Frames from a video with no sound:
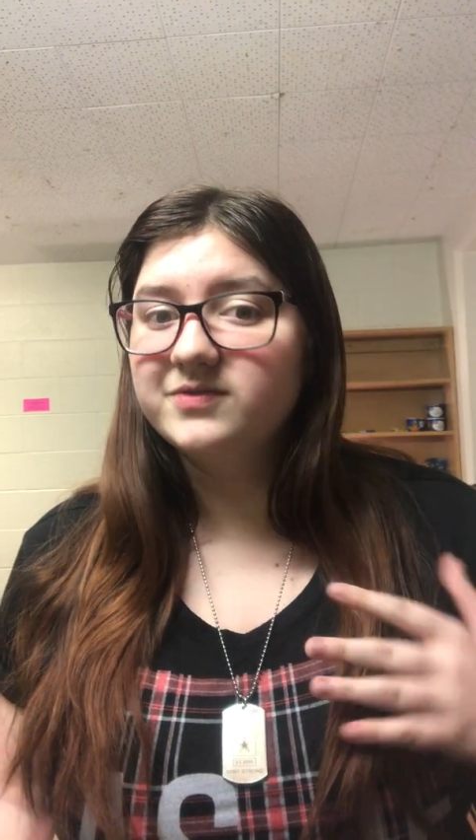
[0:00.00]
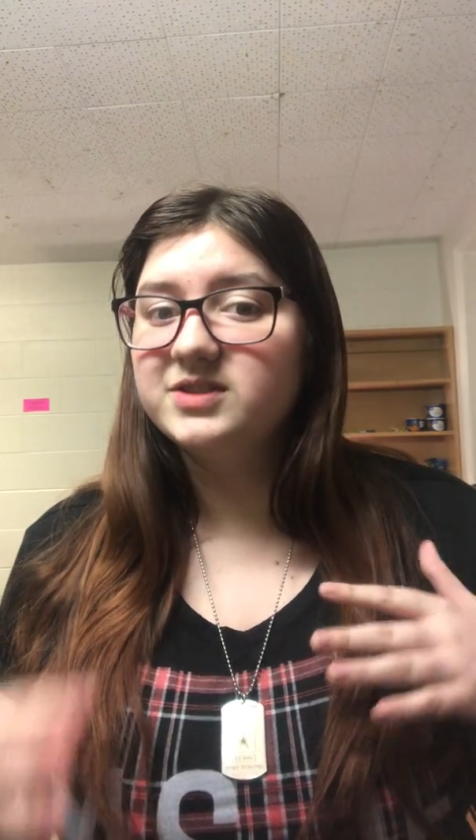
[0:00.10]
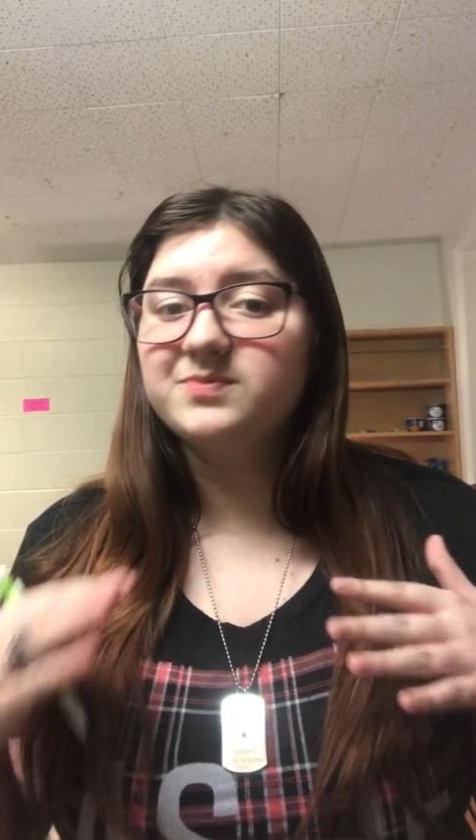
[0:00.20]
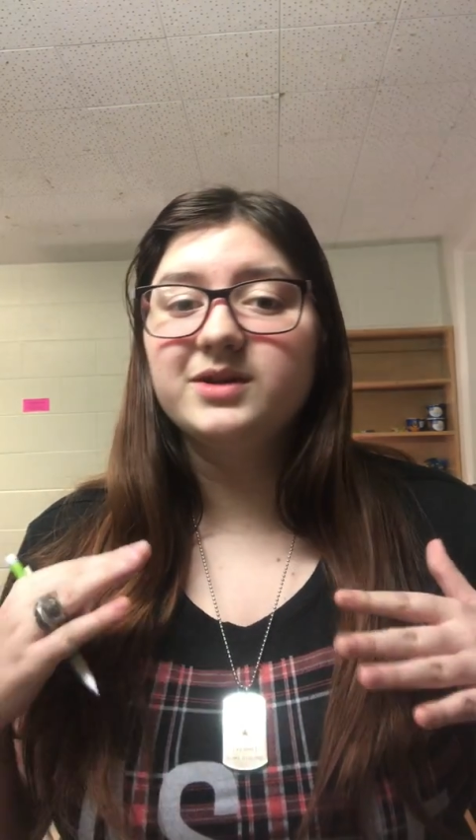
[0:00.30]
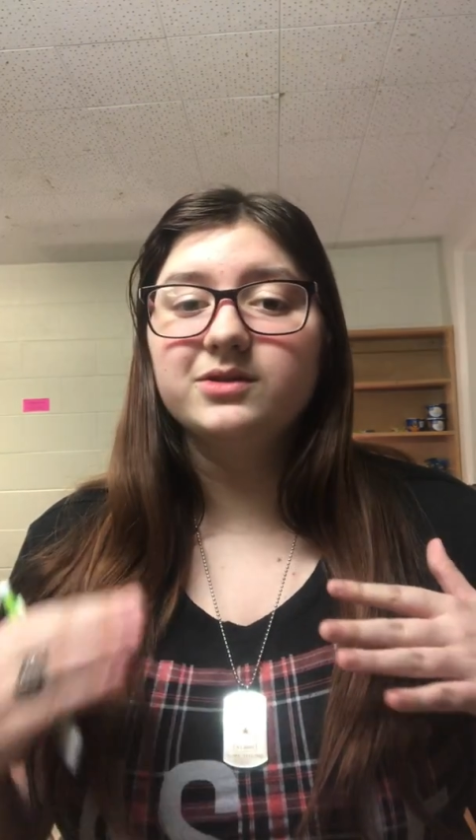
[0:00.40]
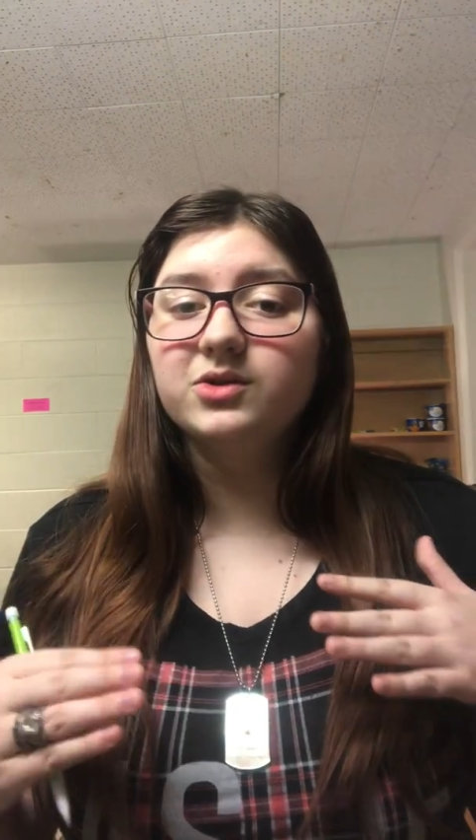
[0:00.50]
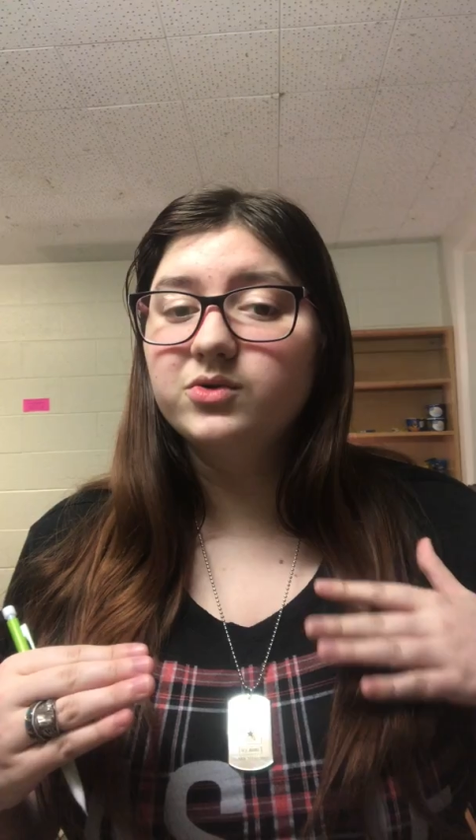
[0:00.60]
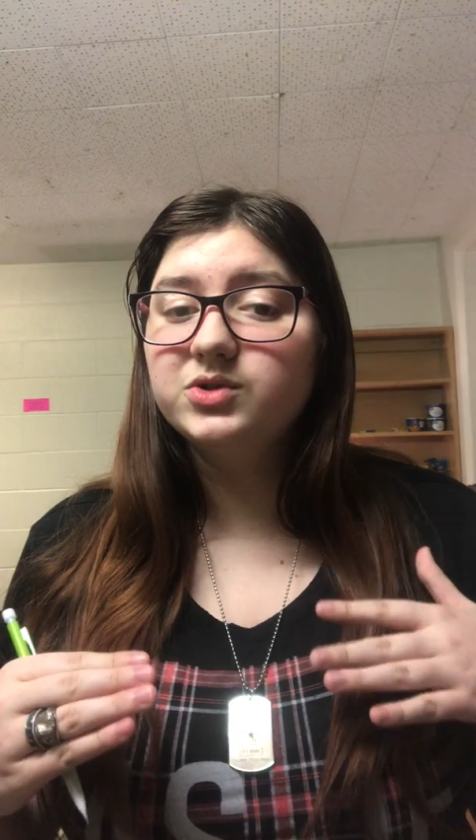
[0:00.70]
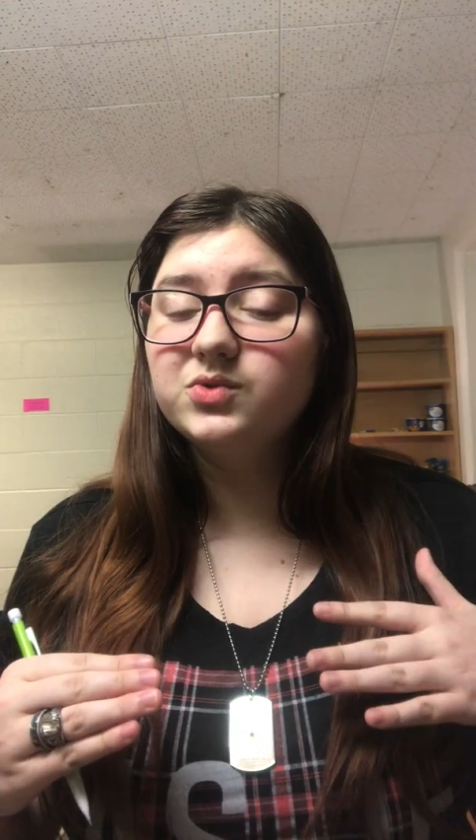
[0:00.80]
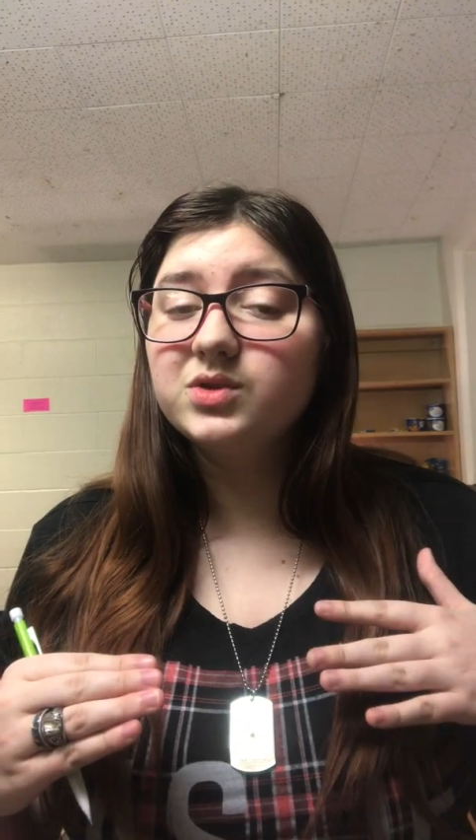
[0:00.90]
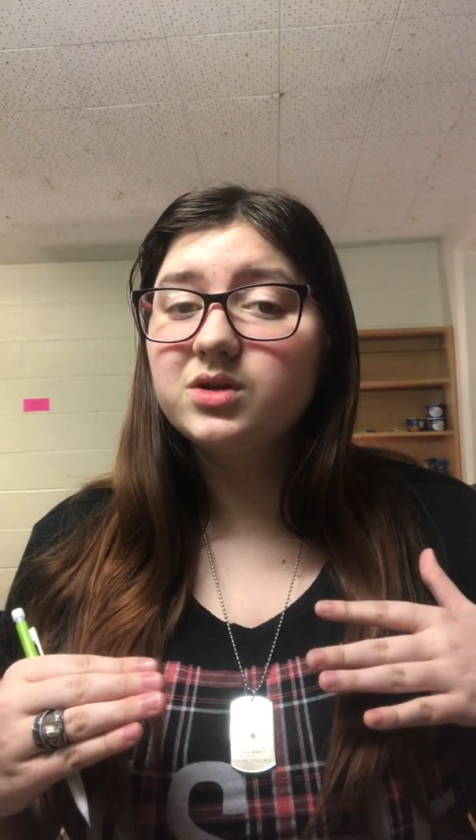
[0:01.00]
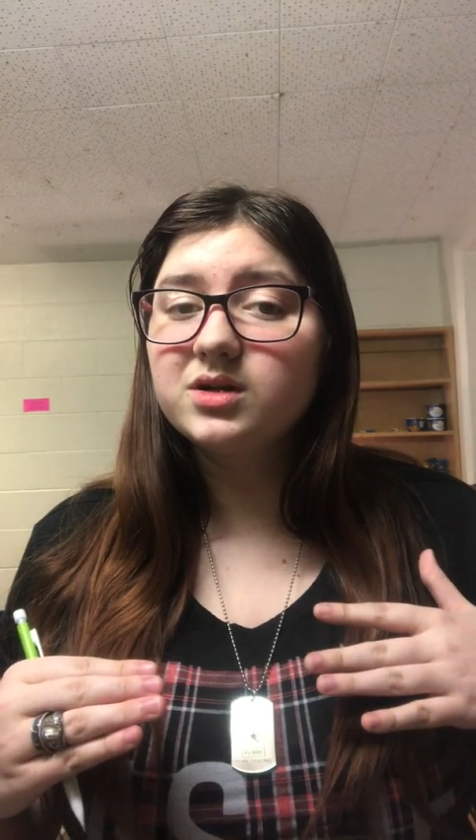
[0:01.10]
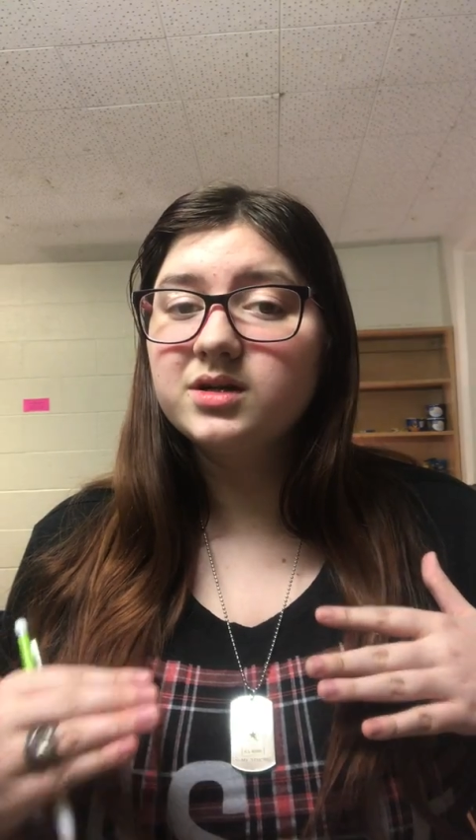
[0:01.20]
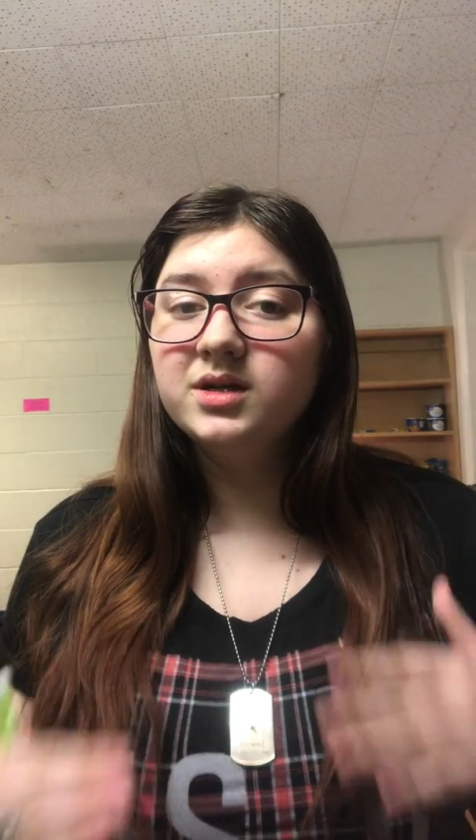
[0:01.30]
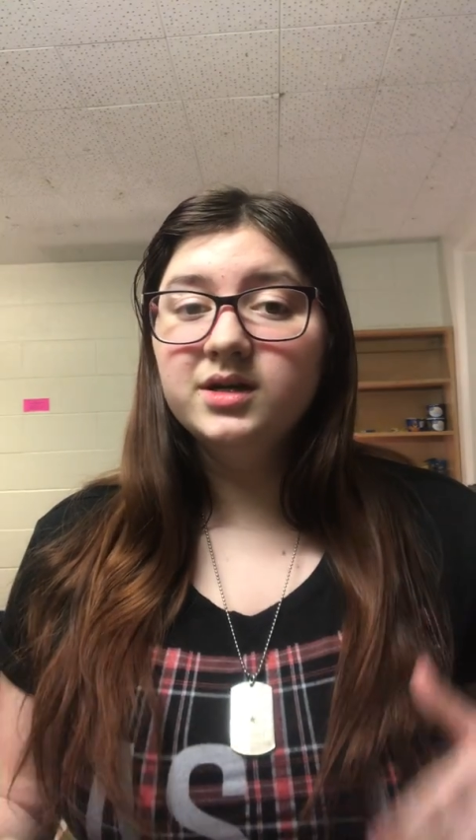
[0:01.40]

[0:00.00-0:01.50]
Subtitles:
I've just been alone too long.